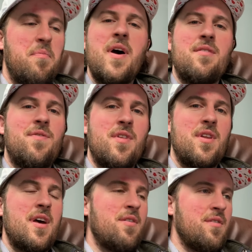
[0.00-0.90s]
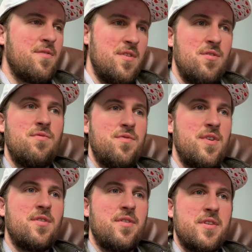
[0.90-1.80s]
benefit of the doubt. If you
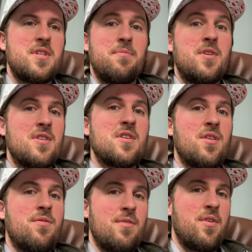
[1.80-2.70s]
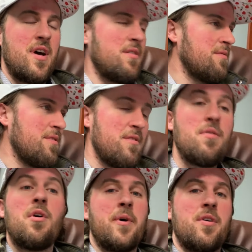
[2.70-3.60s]
feel that someone needs to get thrown out,
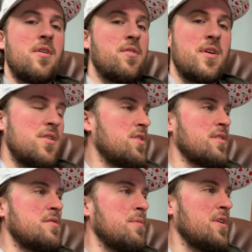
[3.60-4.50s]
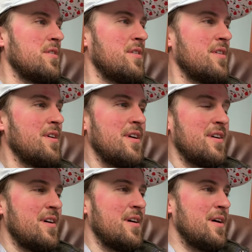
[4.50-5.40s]
throw them out. You don't need to talk to me.
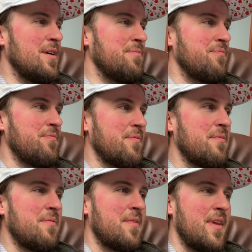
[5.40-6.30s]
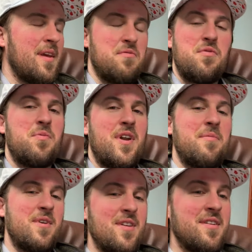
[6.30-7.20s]
Um, and from what
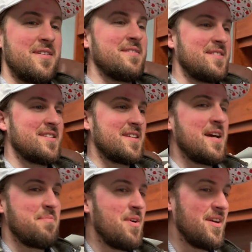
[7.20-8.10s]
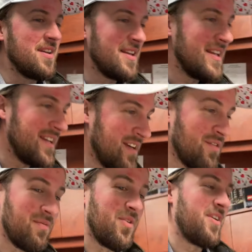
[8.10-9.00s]
I'm hearing, this guy probably did need to
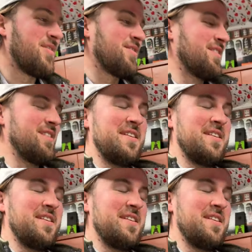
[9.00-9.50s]
get thrown out,